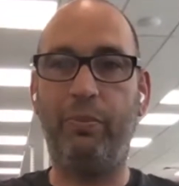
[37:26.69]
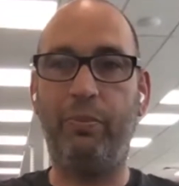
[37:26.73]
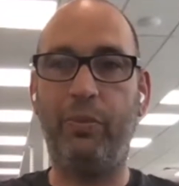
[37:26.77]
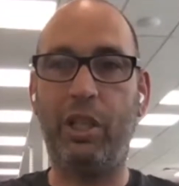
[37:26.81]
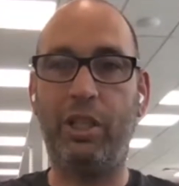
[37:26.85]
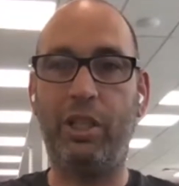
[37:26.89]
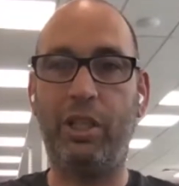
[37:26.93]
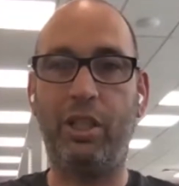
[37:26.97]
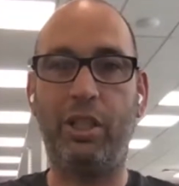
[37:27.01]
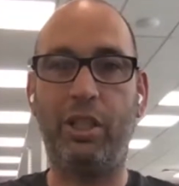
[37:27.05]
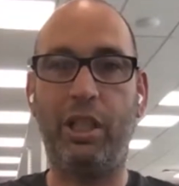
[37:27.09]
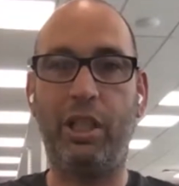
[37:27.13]

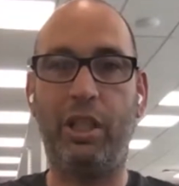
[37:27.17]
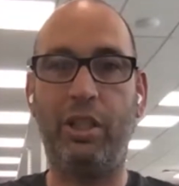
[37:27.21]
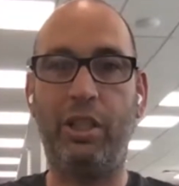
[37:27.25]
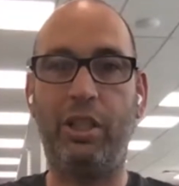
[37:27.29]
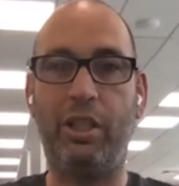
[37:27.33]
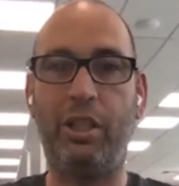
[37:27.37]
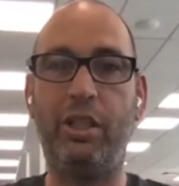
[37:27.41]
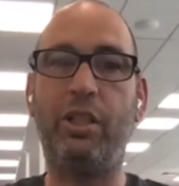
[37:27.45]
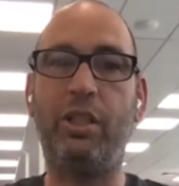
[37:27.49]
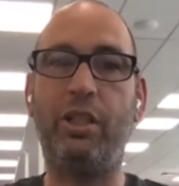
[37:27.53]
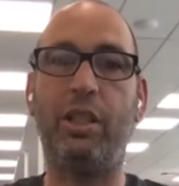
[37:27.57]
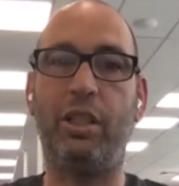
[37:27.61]
As I said,
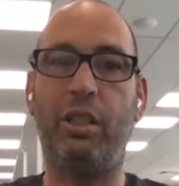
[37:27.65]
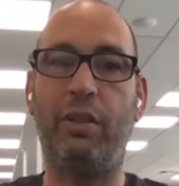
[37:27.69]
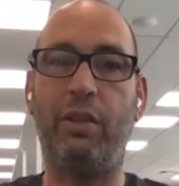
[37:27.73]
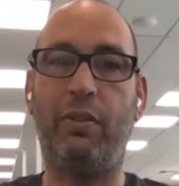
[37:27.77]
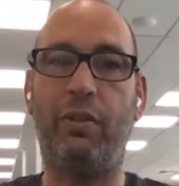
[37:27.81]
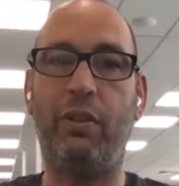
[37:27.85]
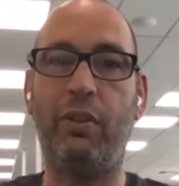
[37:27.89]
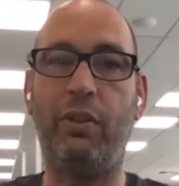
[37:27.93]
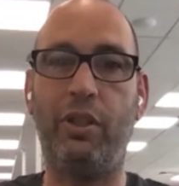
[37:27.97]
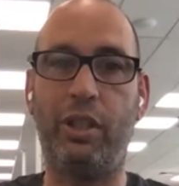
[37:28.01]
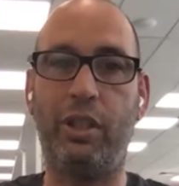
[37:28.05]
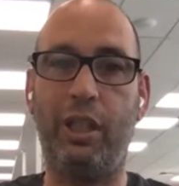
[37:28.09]
this is just the
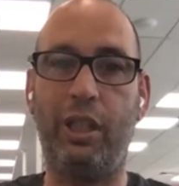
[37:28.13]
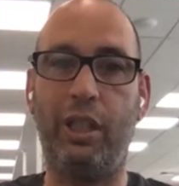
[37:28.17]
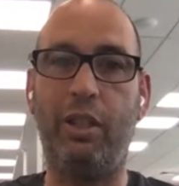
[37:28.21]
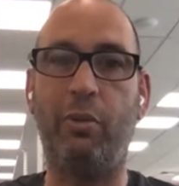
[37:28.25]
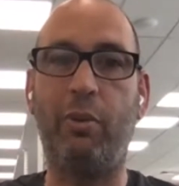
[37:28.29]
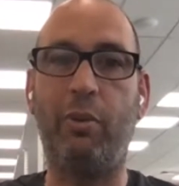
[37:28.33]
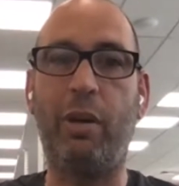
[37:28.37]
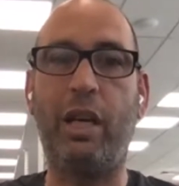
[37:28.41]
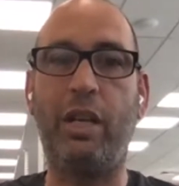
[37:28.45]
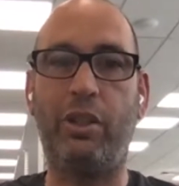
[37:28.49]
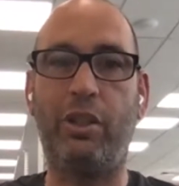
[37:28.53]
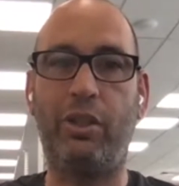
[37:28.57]
first
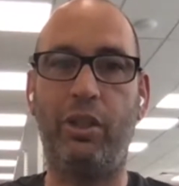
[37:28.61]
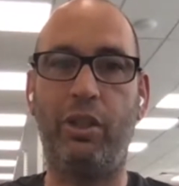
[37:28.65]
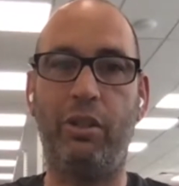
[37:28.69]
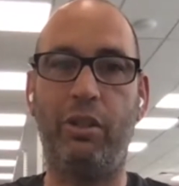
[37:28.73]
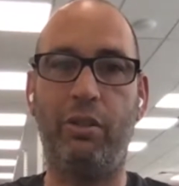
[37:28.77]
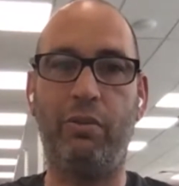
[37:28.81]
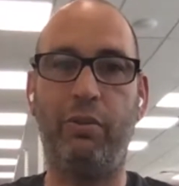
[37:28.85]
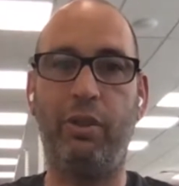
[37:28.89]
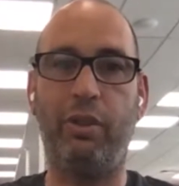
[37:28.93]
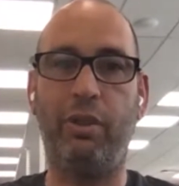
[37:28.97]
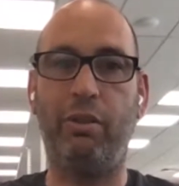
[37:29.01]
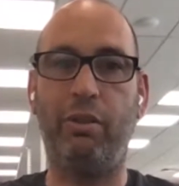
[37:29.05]
iteration of